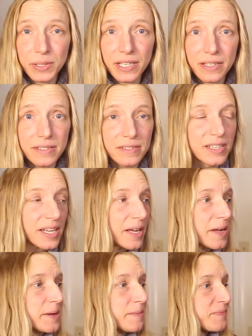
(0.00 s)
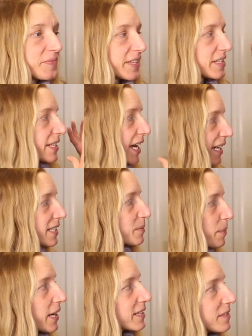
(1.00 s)
because the tech
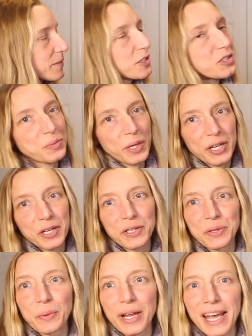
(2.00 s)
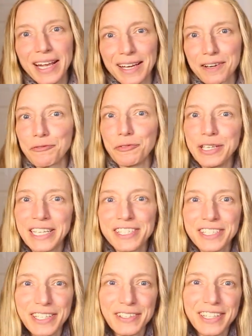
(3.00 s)
specs of this sweater and the way I kind of
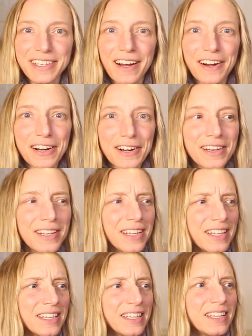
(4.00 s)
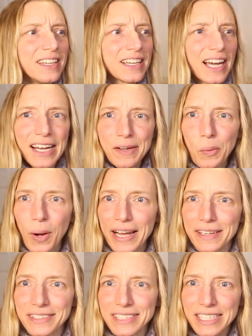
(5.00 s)
re-engineered it are kind of
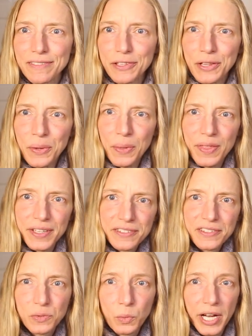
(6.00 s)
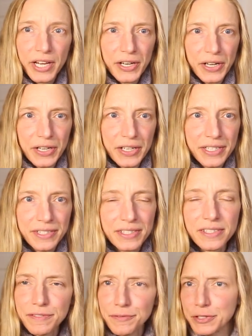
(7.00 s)
wild. Even though this sweater,
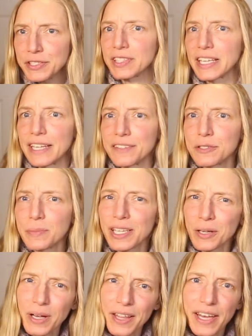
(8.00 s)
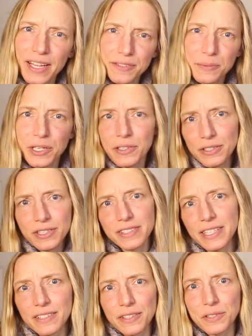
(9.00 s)
just at first glance, you'd be like, wow, that sweater looks
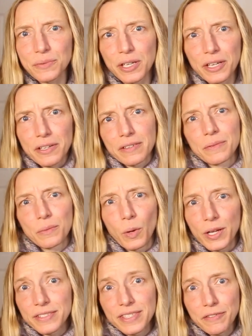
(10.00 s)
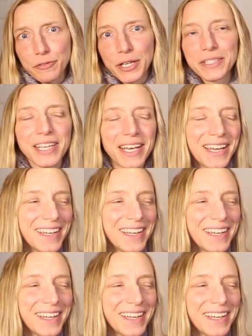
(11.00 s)
like the other sweater. What's different?